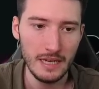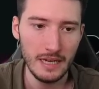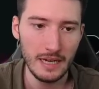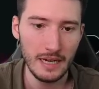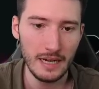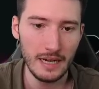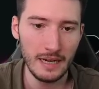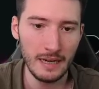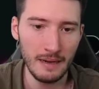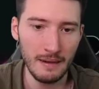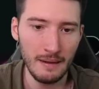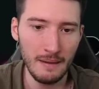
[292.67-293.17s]

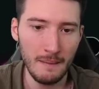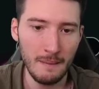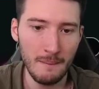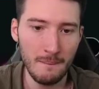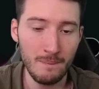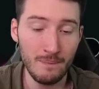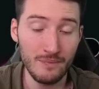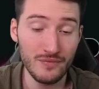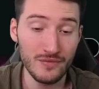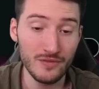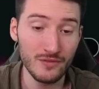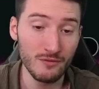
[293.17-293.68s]

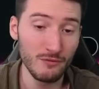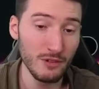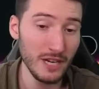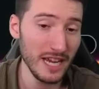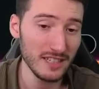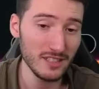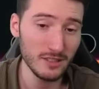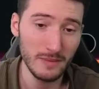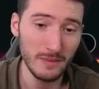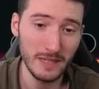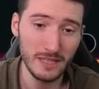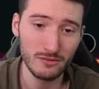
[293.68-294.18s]
We
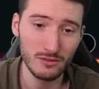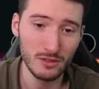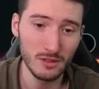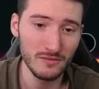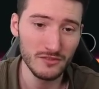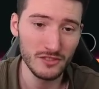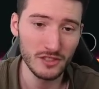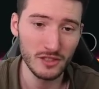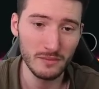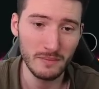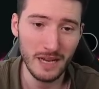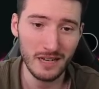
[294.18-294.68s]
had to make room
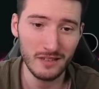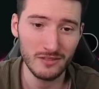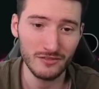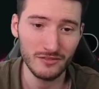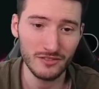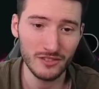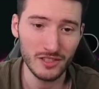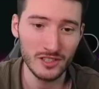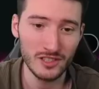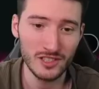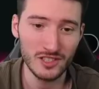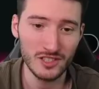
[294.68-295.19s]
for the
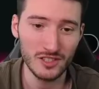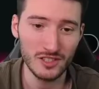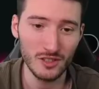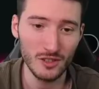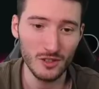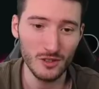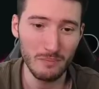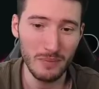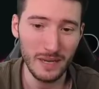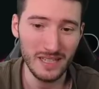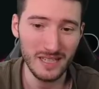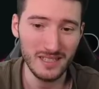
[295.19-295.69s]
Battlefront,
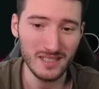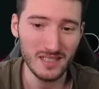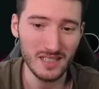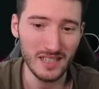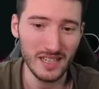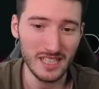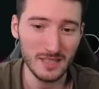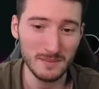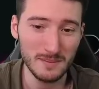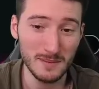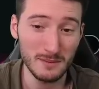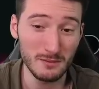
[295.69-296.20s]
so Beza
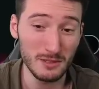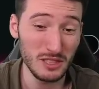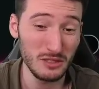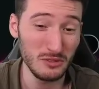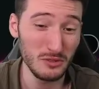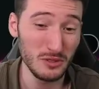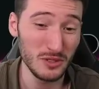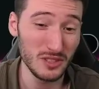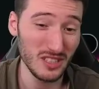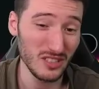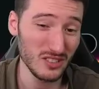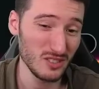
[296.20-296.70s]
has been
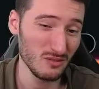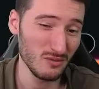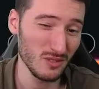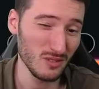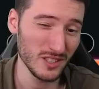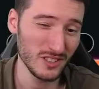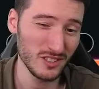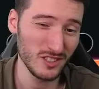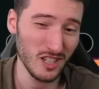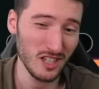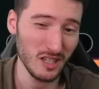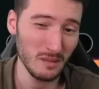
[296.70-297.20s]
reduced down to
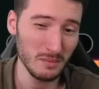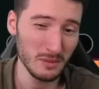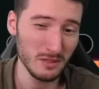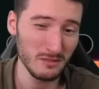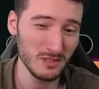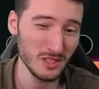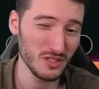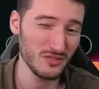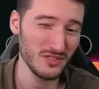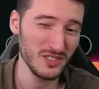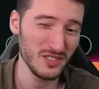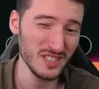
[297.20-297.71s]
1 copy,
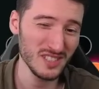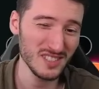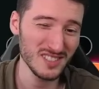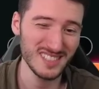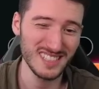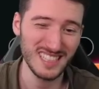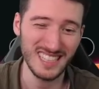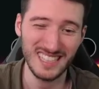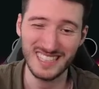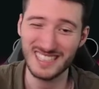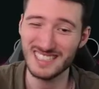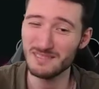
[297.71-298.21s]
which feels
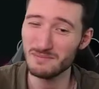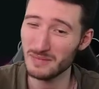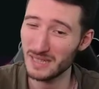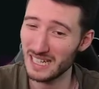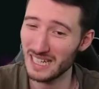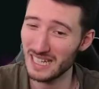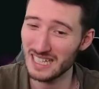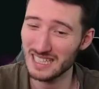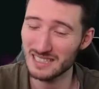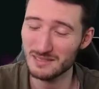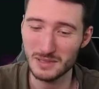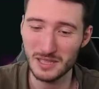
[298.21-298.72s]
kind of
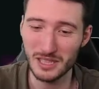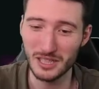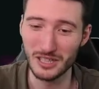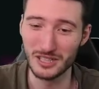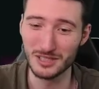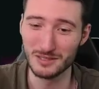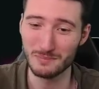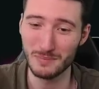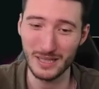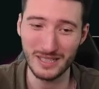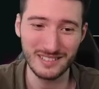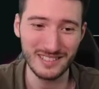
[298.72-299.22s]
bad
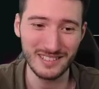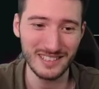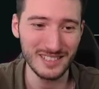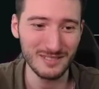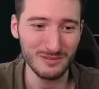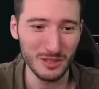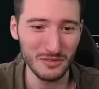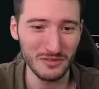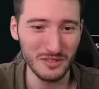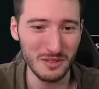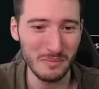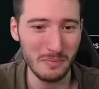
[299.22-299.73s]
because Beza is
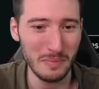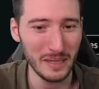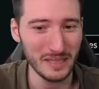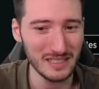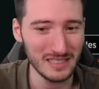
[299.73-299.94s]
one of the best